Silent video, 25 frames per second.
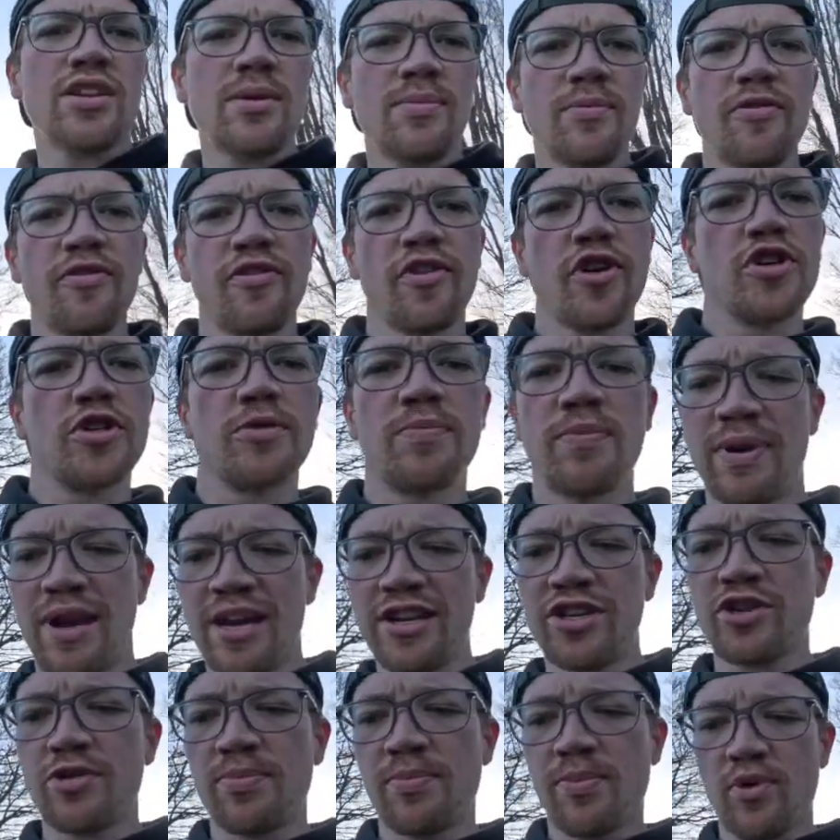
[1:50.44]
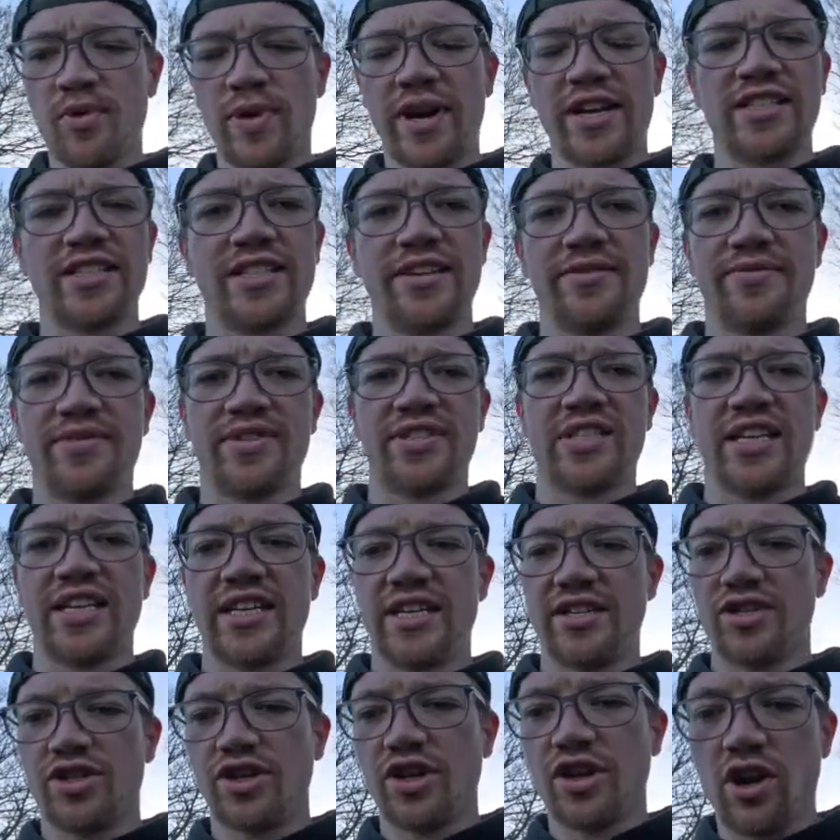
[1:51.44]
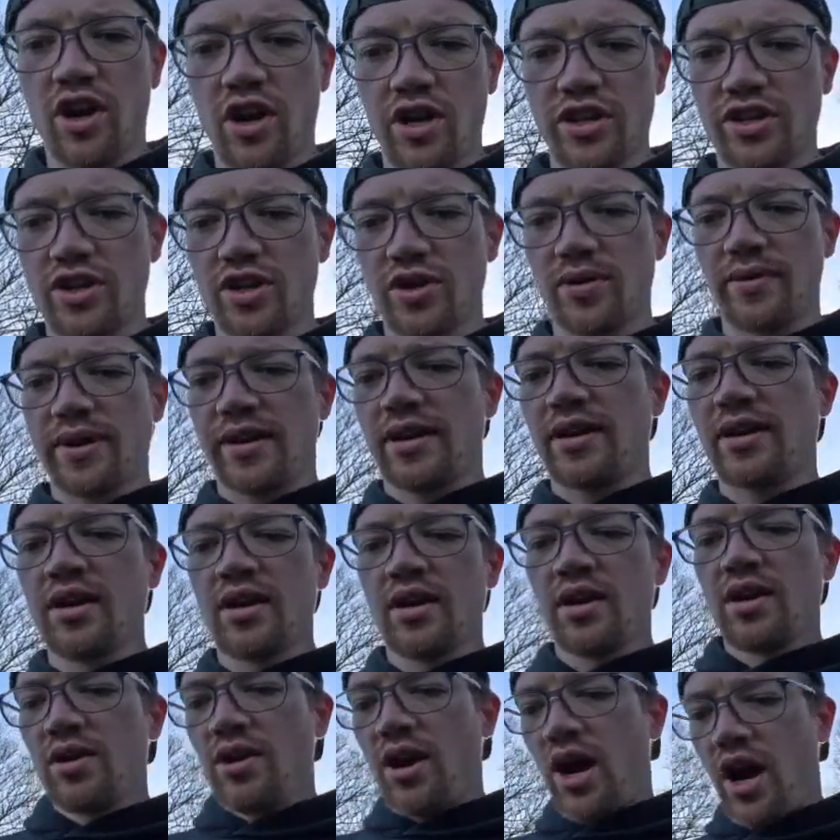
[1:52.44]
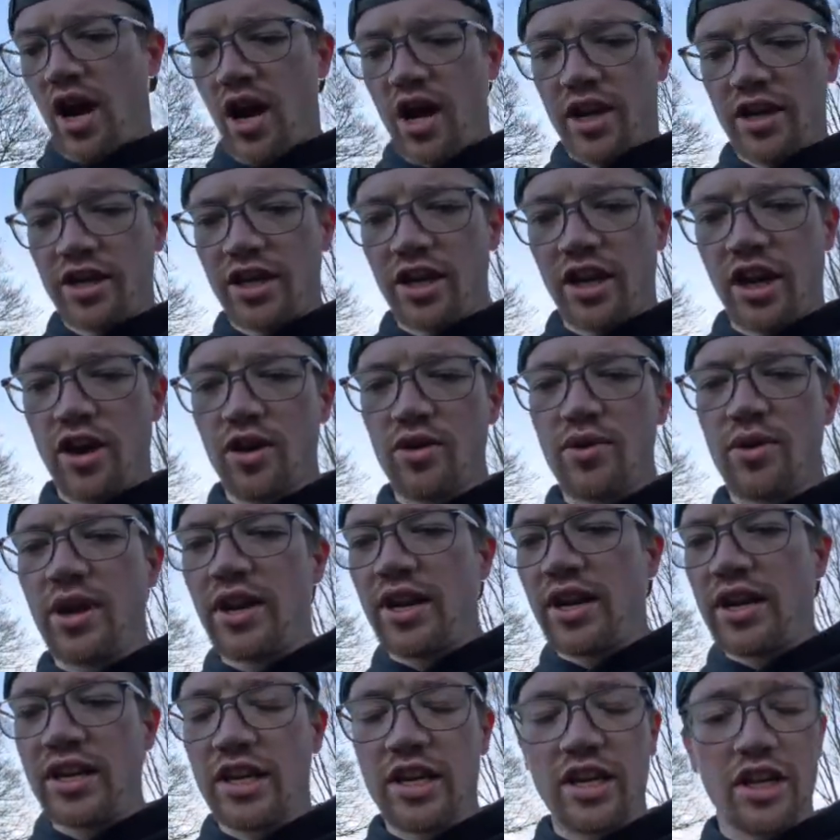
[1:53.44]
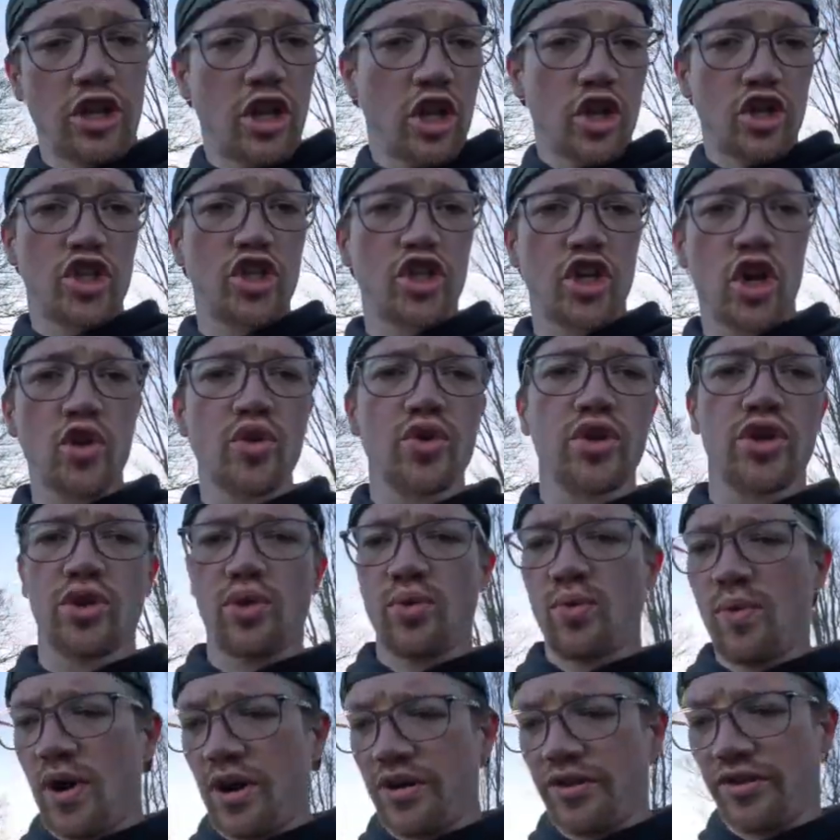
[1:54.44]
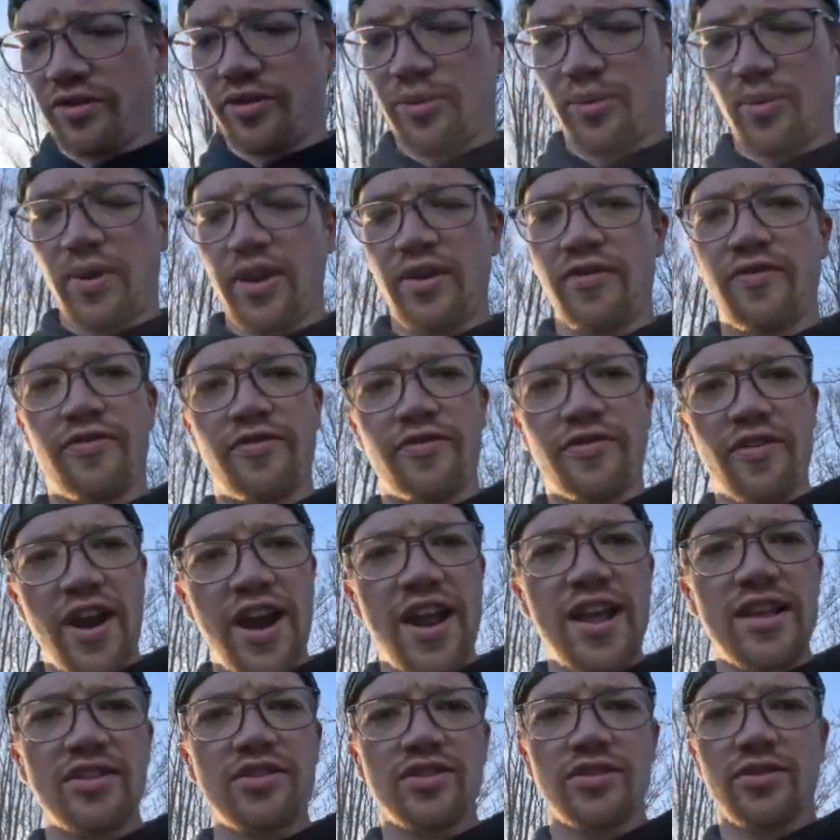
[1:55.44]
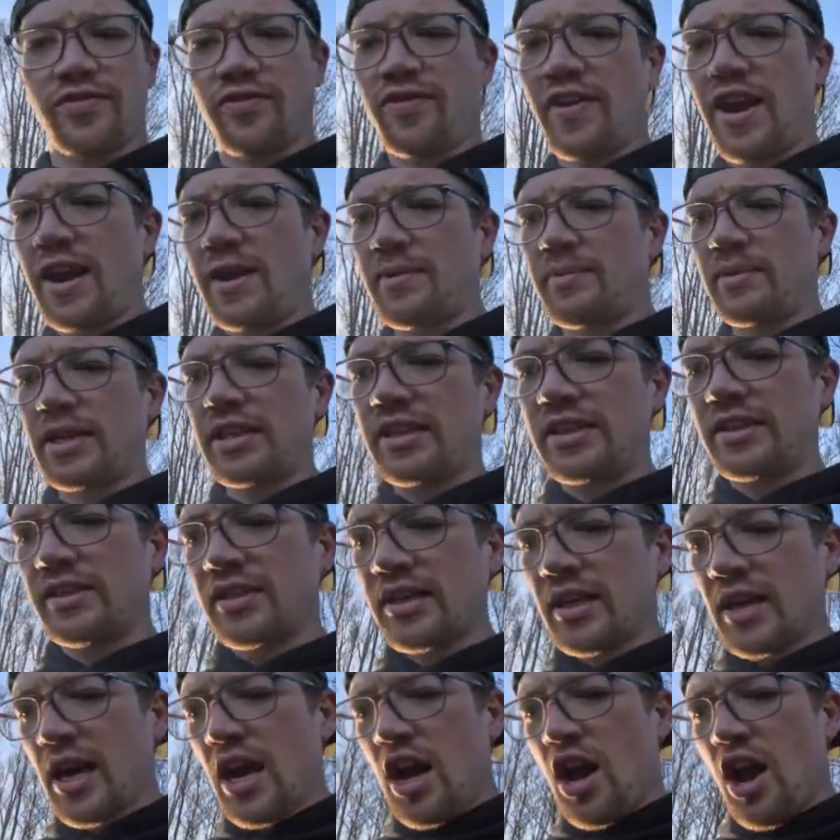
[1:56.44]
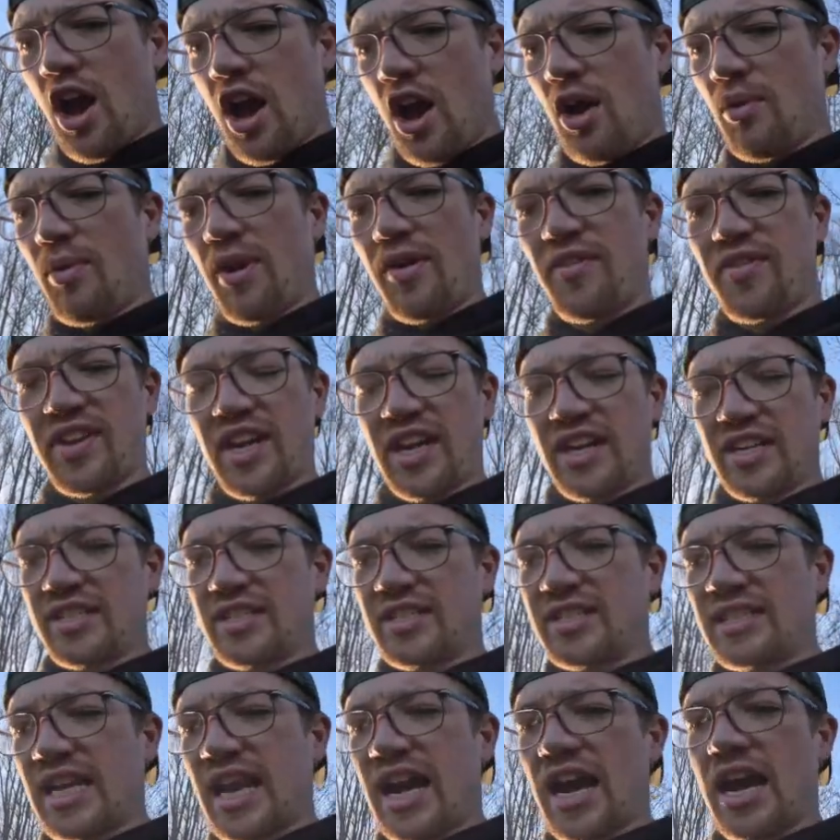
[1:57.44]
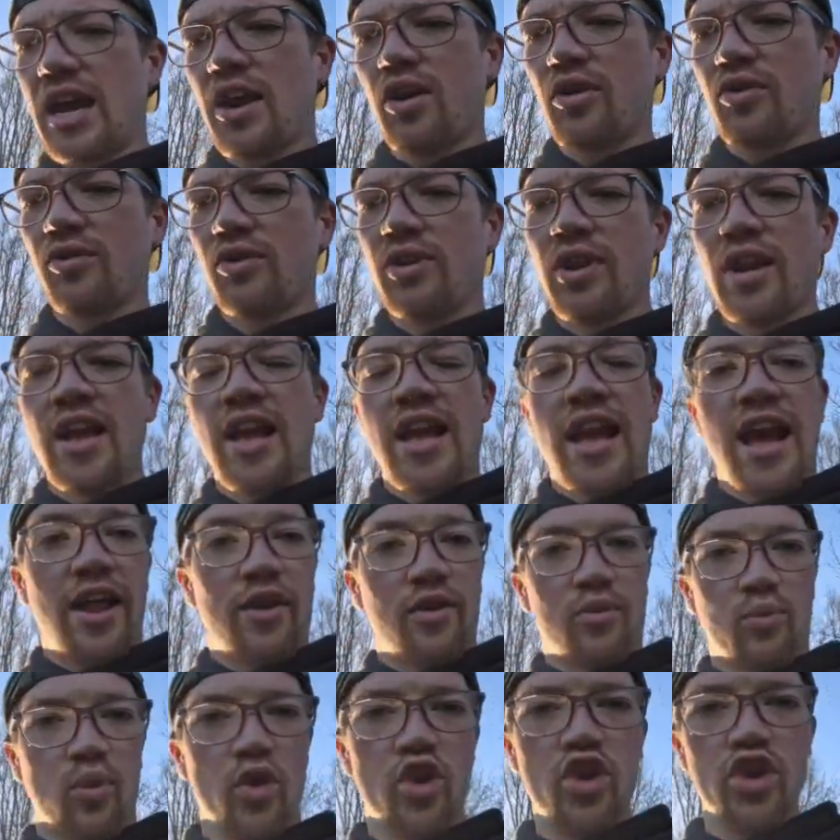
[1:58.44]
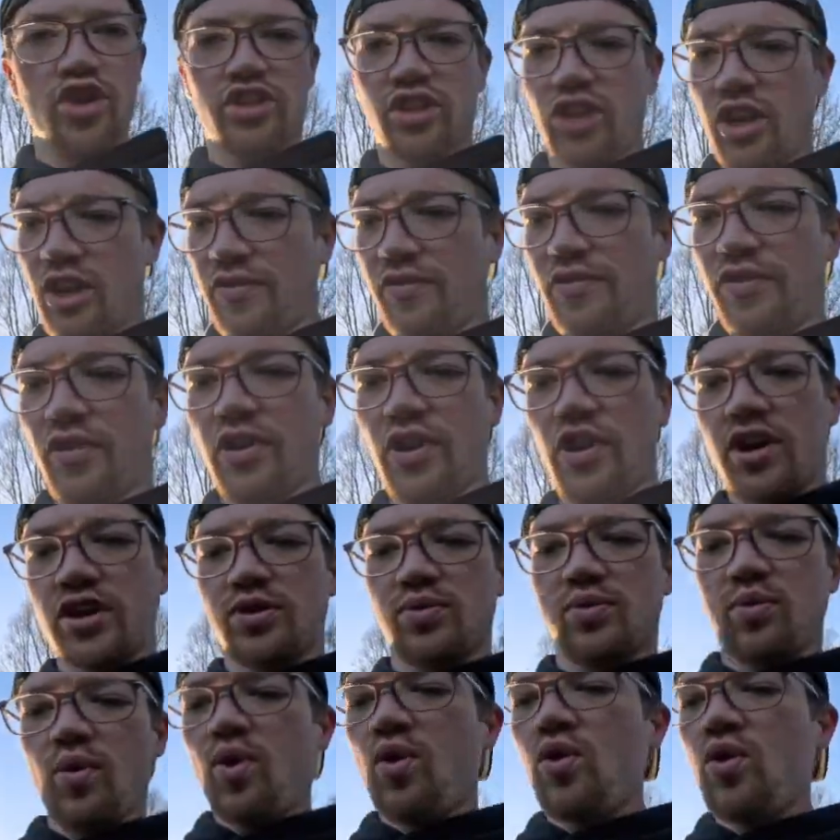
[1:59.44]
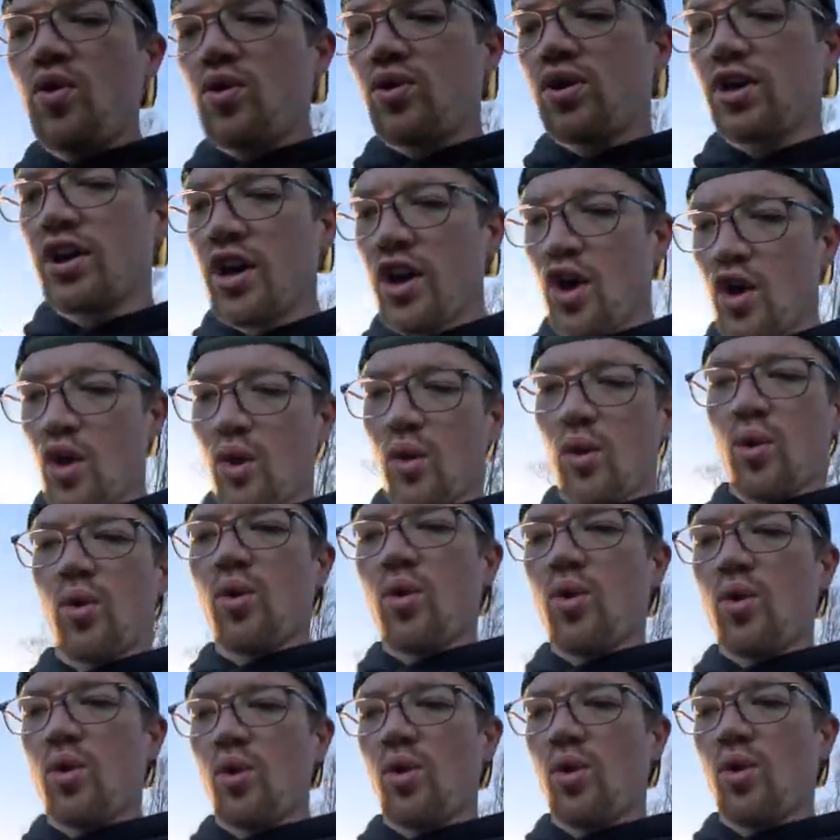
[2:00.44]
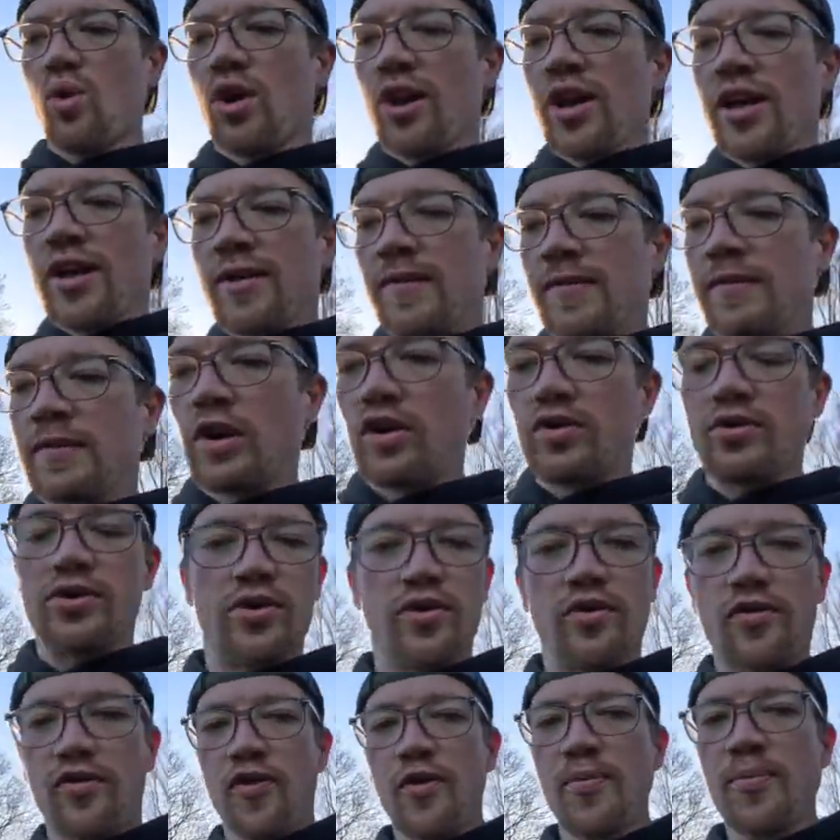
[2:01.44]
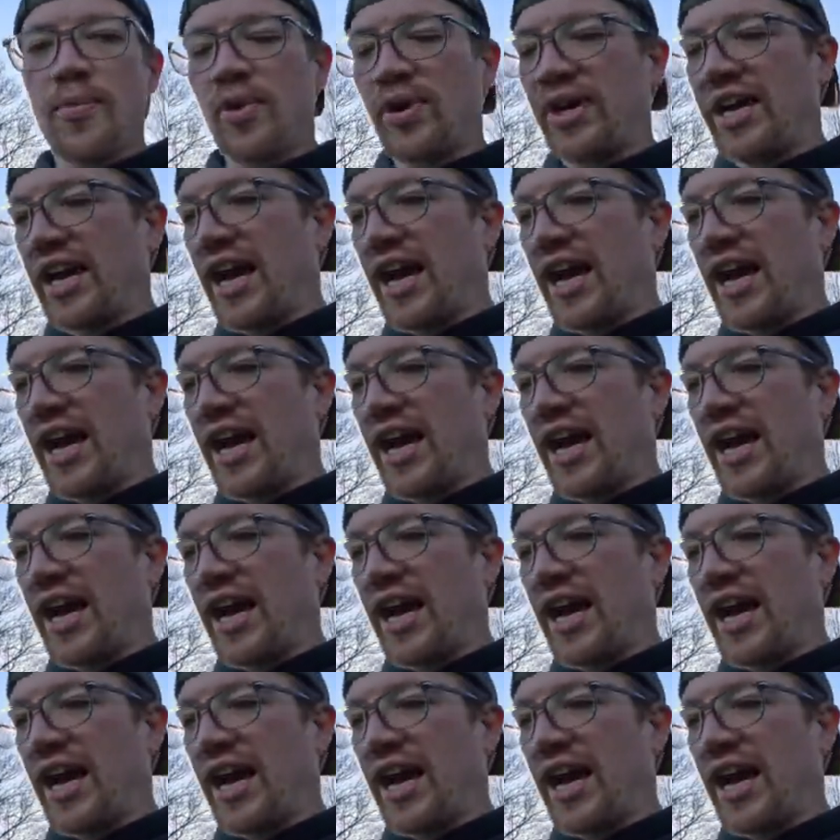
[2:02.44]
some of those pleasurable activities you like doing, you know, those social ones with friends or family, whether that's down at the woods going for a nice walk, or going to a football